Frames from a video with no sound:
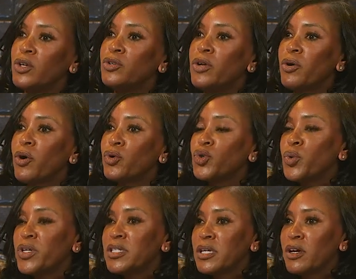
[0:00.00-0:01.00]
don't go to
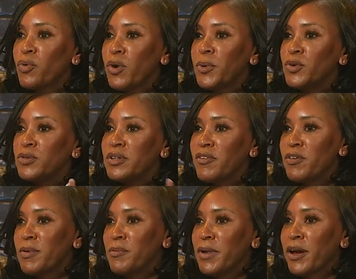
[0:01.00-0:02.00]
a single woman who's never
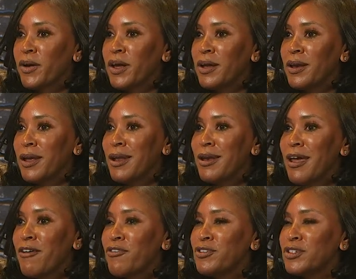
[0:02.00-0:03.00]
been married and
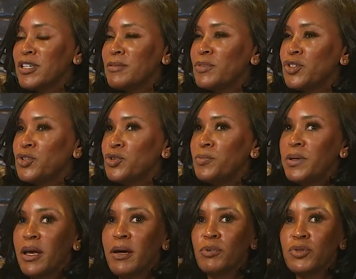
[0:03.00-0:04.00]
never seems to
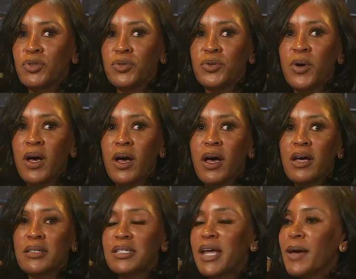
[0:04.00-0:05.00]
be able to
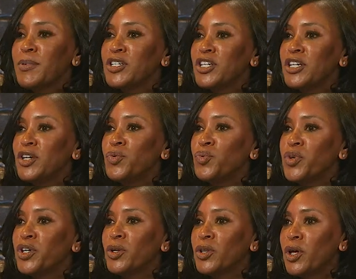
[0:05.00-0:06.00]
establish any
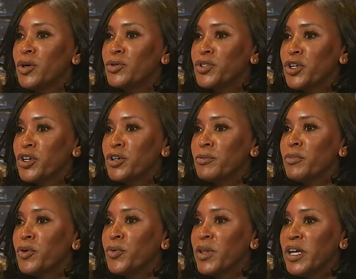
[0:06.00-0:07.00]
real long-term
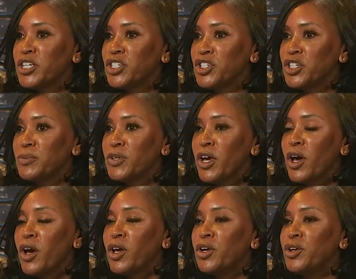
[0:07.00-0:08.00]
relationships.
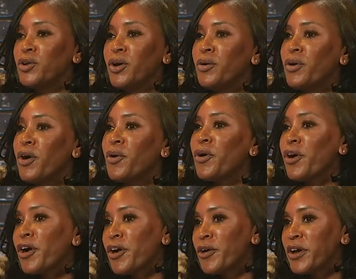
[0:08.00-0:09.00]
You don't go to her